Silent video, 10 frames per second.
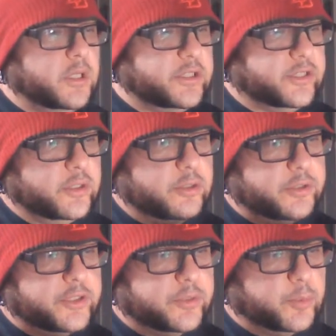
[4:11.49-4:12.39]
That's a
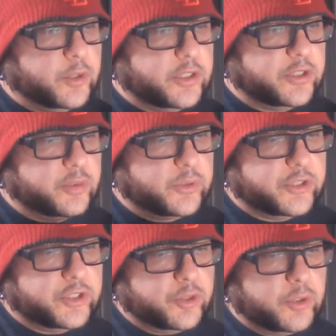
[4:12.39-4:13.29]
little disappointing. This
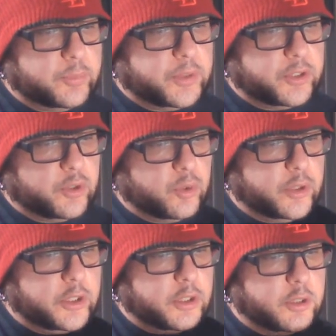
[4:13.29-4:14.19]
one's chewed up on the
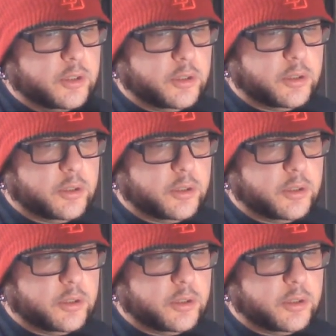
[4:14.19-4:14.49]
corner.